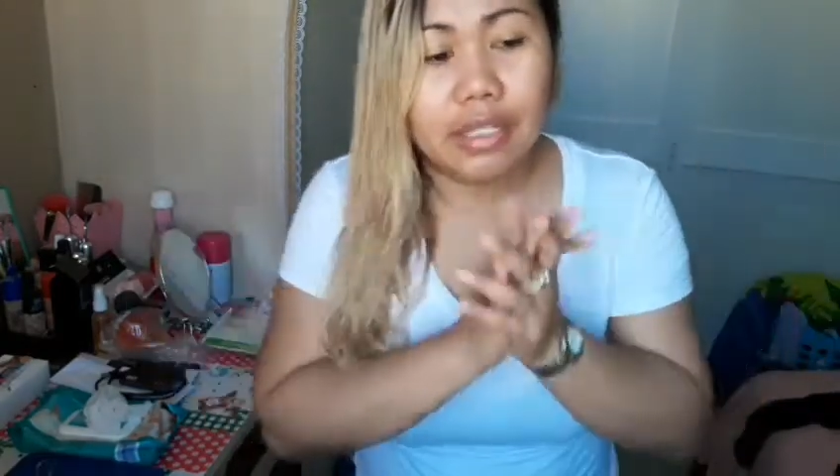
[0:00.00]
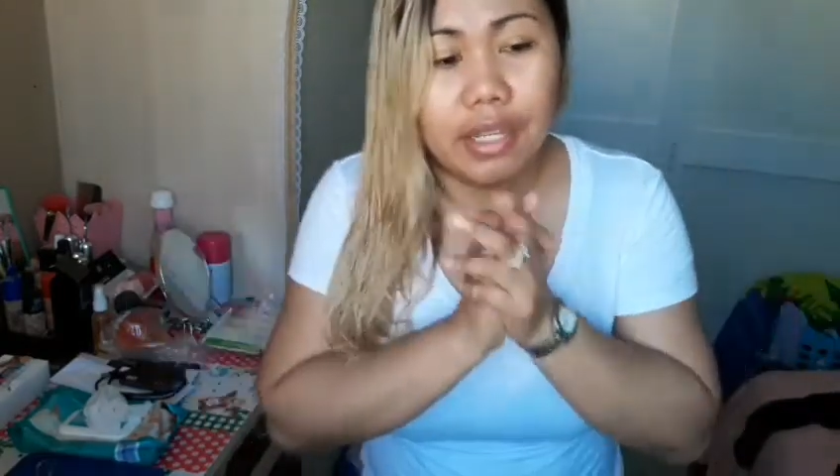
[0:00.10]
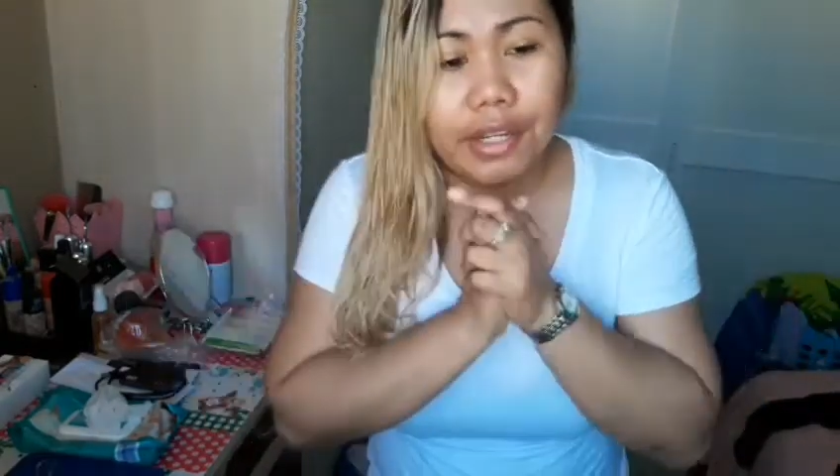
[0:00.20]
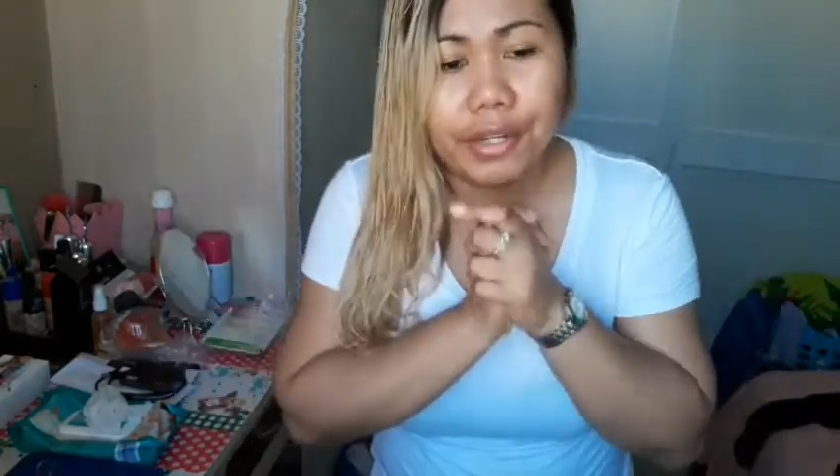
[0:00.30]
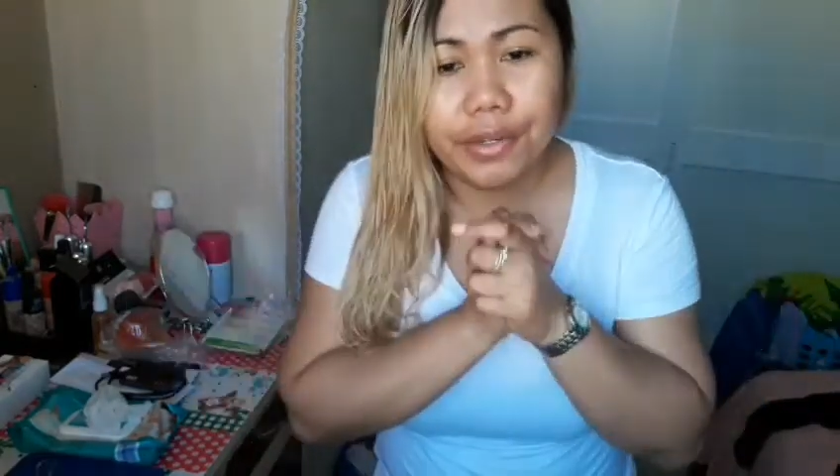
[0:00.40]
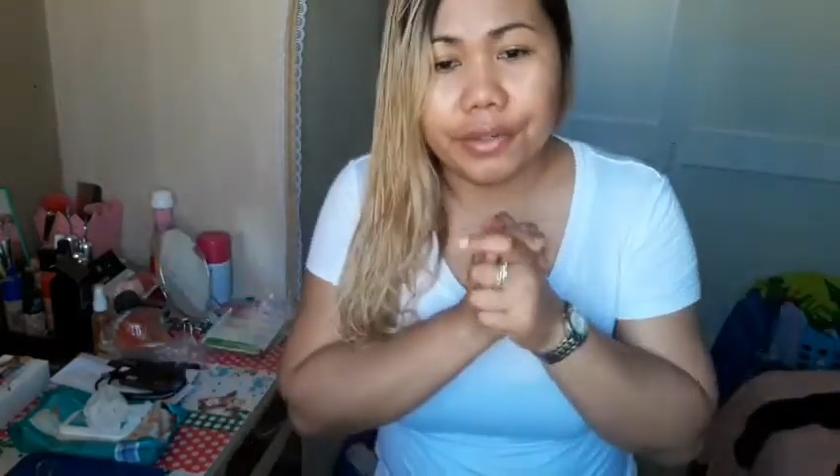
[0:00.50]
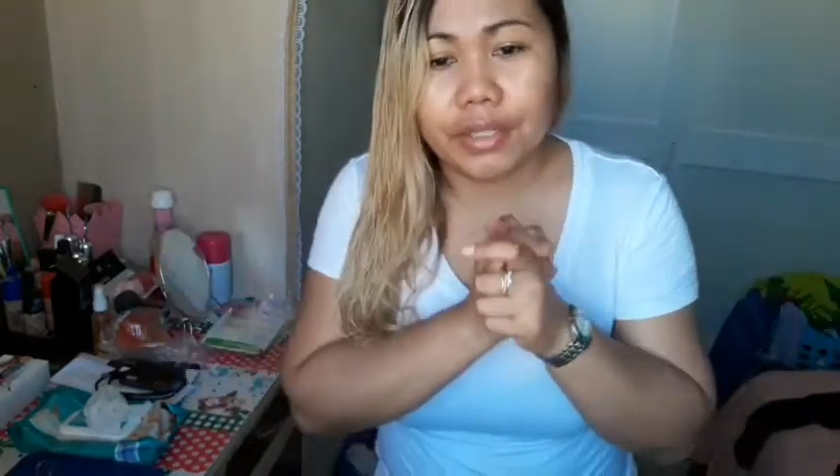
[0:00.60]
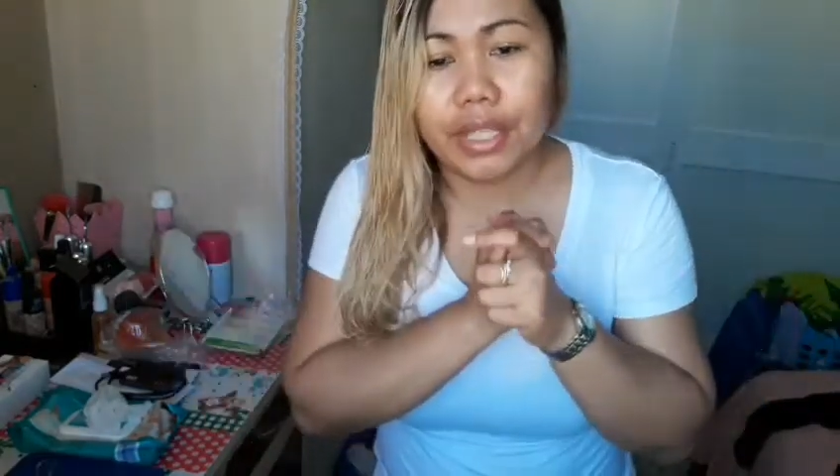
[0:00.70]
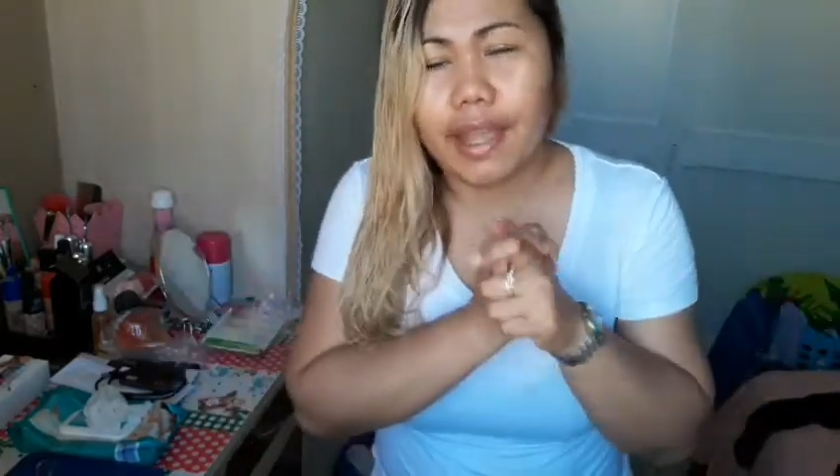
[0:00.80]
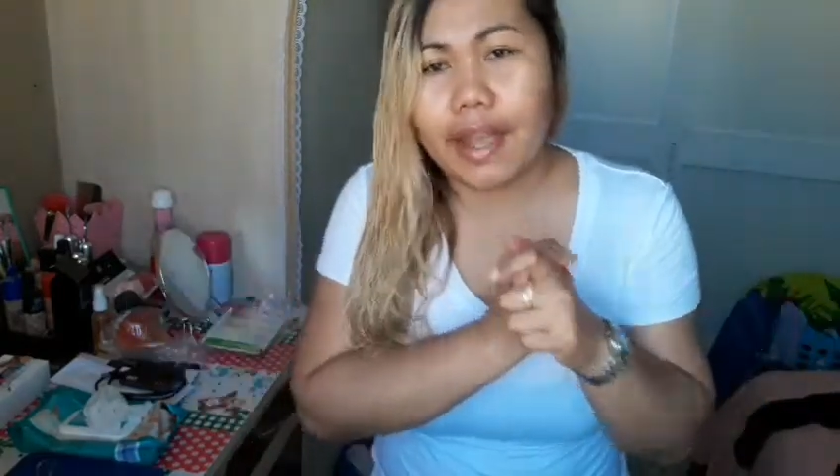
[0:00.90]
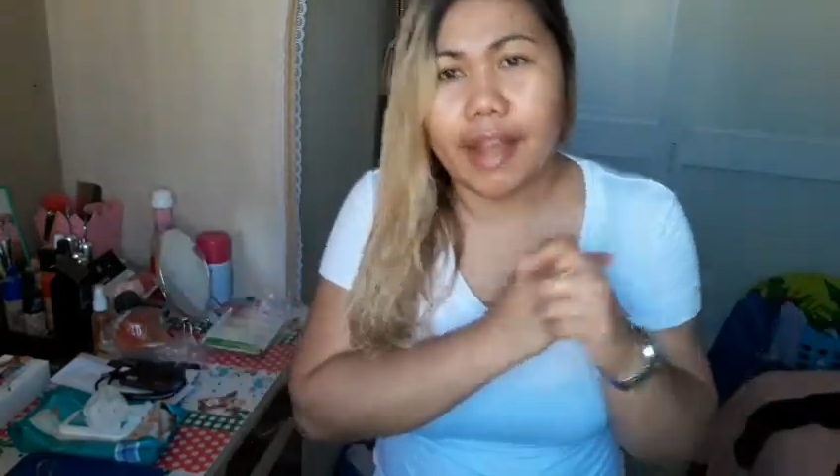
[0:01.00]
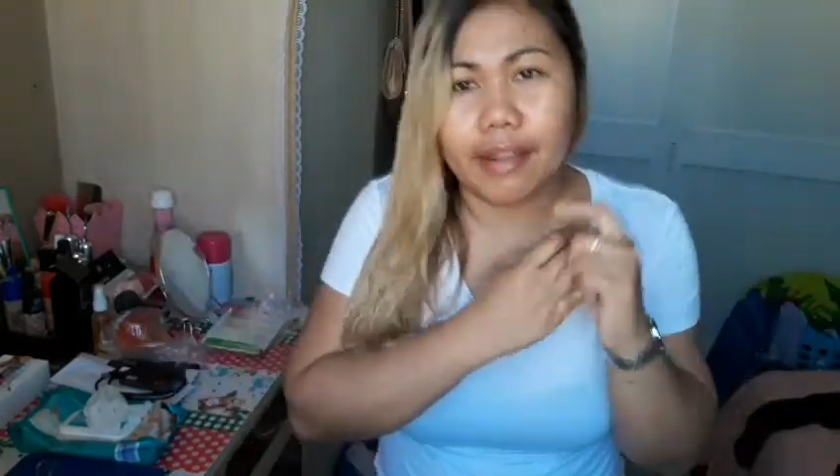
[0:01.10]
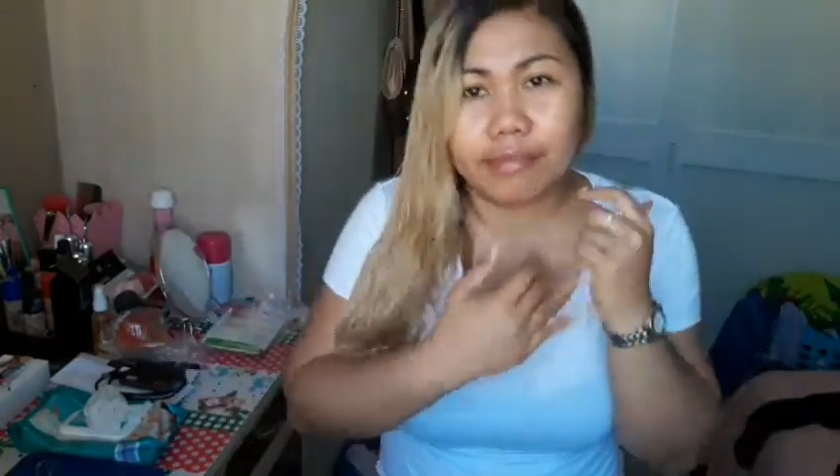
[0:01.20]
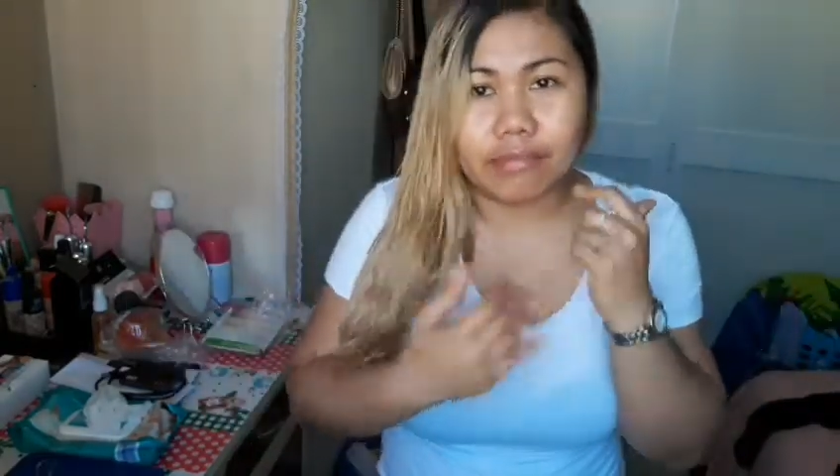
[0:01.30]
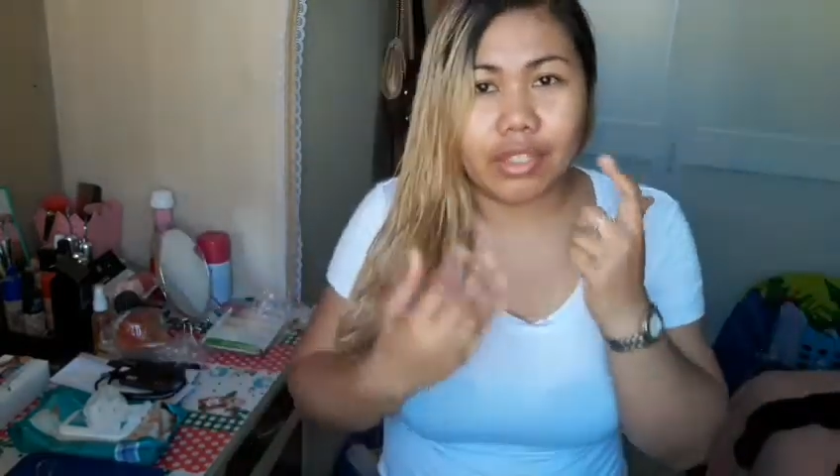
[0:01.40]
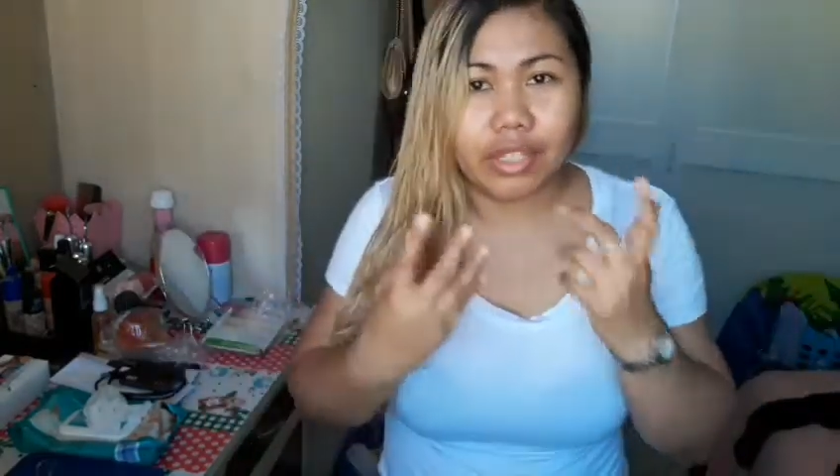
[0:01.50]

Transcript: So, yeah, I'm